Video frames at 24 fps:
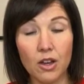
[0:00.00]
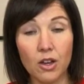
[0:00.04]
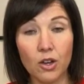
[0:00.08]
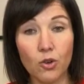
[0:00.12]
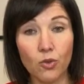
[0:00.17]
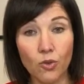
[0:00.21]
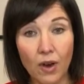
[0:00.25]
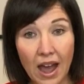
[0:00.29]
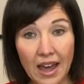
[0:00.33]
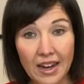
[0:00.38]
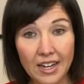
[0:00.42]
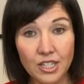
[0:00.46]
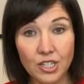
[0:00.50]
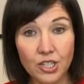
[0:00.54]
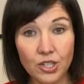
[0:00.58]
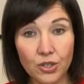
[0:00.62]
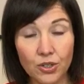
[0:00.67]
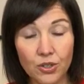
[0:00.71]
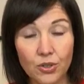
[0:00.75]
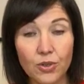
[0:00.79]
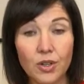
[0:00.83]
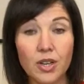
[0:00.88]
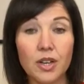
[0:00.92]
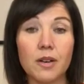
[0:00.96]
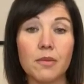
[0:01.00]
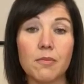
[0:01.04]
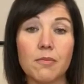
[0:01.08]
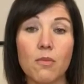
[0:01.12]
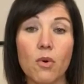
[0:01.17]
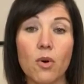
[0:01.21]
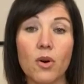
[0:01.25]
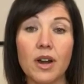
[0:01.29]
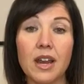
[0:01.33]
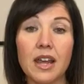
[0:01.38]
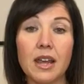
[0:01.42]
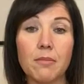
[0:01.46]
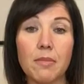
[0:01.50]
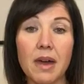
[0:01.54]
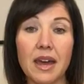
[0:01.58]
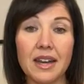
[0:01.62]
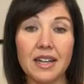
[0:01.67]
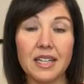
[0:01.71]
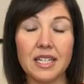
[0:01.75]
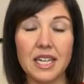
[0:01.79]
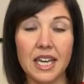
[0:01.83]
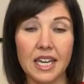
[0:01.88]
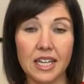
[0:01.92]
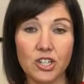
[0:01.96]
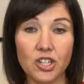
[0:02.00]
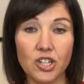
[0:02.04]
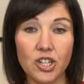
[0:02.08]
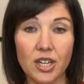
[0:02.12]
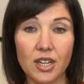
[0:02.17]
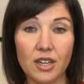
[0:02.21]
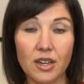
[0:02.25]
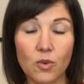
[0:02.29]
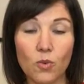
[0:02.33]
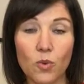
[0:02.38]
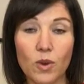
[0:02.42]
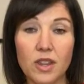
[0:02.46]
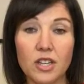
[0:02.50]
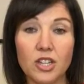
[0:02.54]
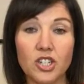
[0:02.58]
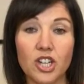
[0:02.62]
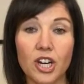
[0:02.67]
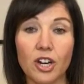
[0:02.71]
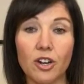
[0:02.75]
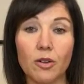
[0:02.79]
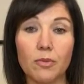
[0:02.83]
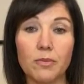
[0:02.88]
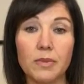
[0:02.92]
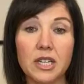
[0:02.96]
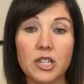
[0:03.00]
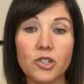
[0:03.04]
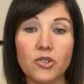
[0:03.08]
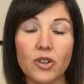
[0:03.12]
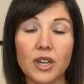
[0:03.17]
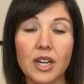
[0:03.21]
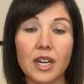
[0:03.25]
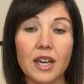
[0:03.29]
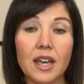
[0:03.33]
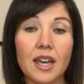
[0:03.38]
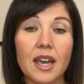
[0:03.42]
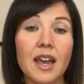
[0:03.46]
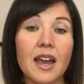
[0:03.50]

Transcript: Gratitude Morning Meditation with Cheryl Mitri